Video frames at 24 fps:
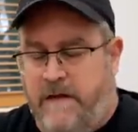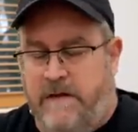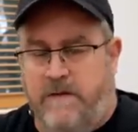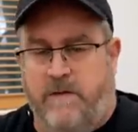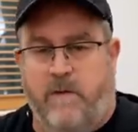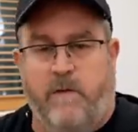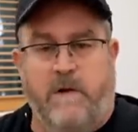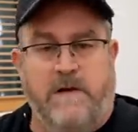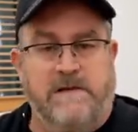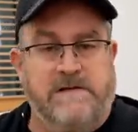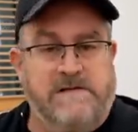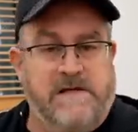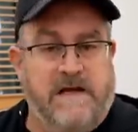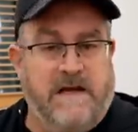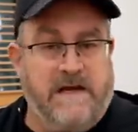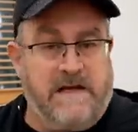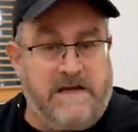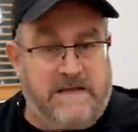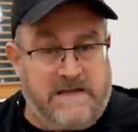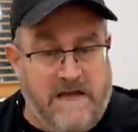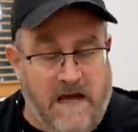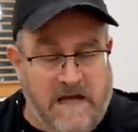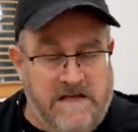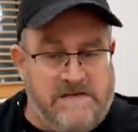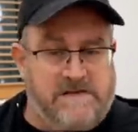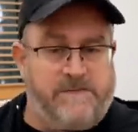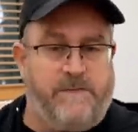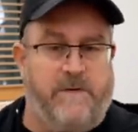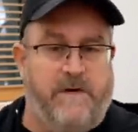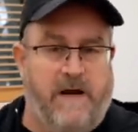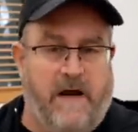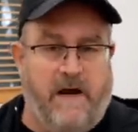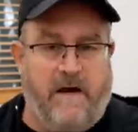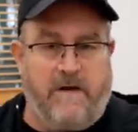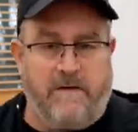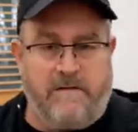the ones that he does
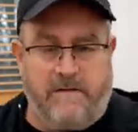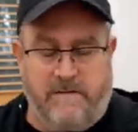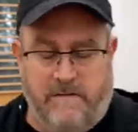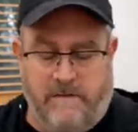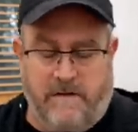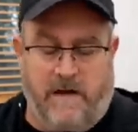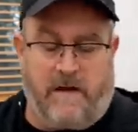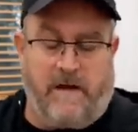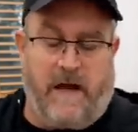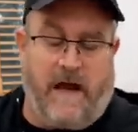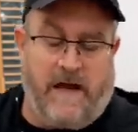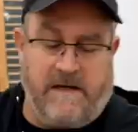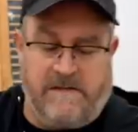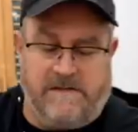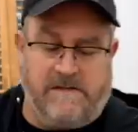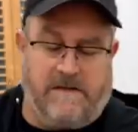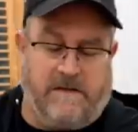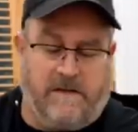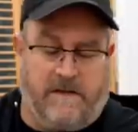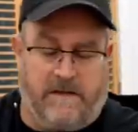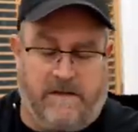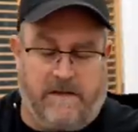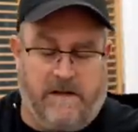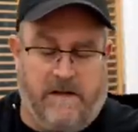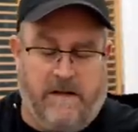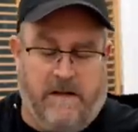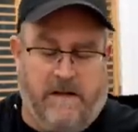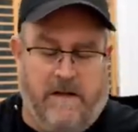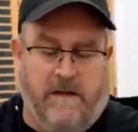put out are excellent.